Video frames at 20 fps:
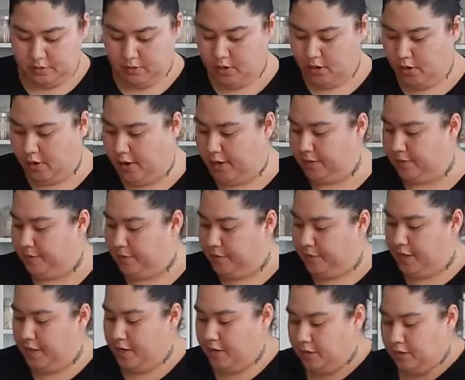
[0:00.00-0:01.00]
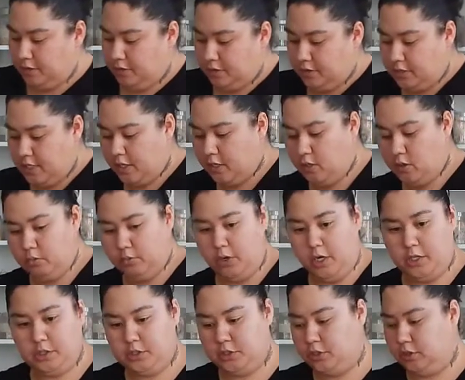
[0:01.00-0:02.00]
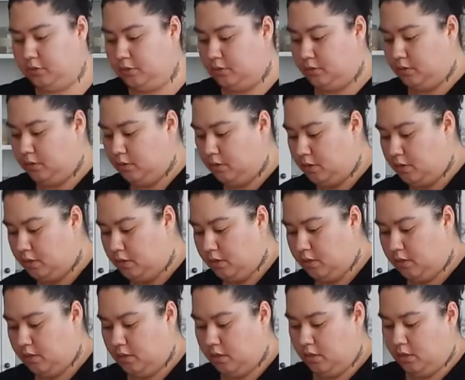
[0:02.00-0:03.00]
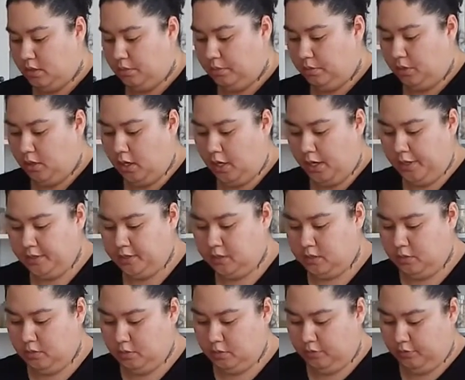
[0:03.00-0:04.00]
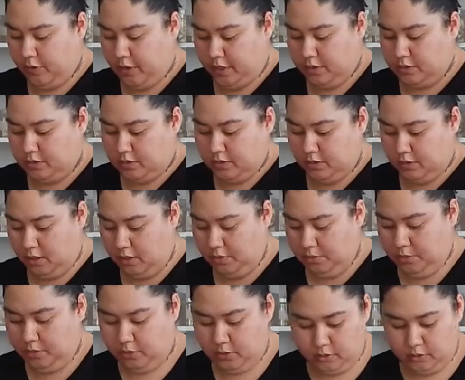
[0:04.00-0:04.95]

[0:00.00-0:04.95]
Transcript: All right, then take your brush, apply some of that slip